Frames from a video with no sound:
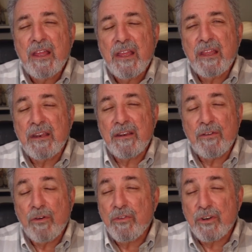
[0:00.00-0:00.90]
and
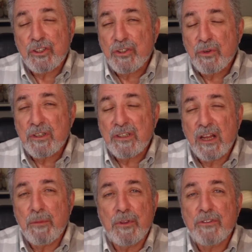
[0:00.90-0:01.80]
over a short
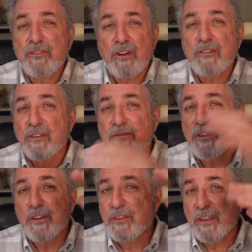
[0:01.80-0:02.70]
time, you'll start to
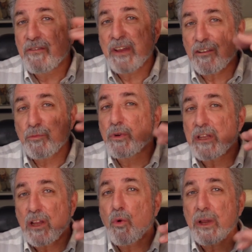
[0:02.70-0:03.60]
feel the effects pretty
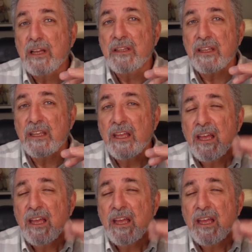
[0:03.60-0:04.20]
quickly